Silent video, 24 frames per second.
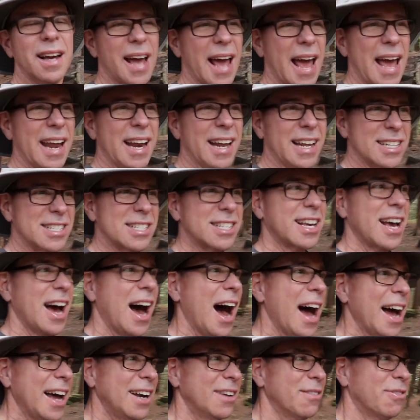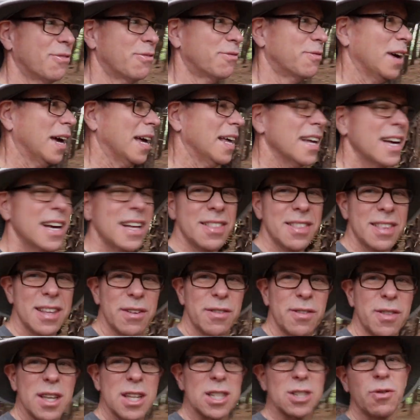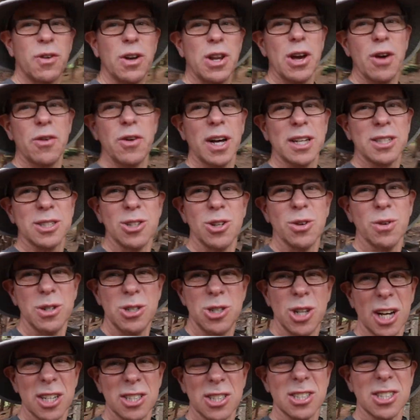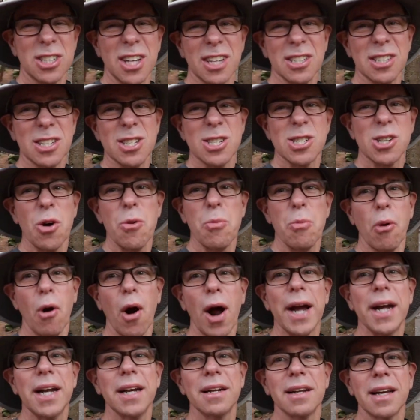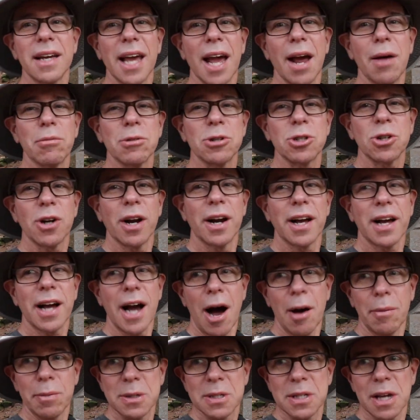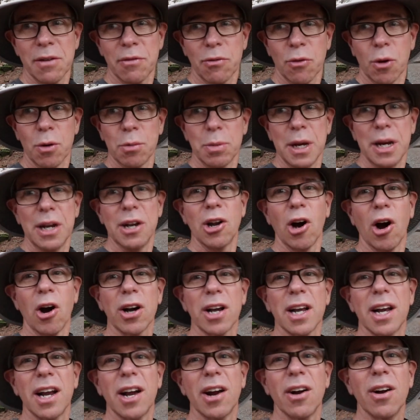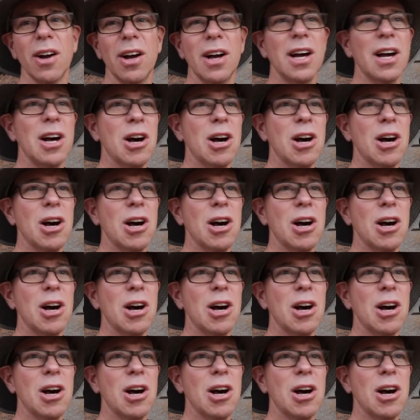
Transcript: And it's kind of, this video doesn't do it justice because it's so bright. The camera's trying to compensate for it being dark in here.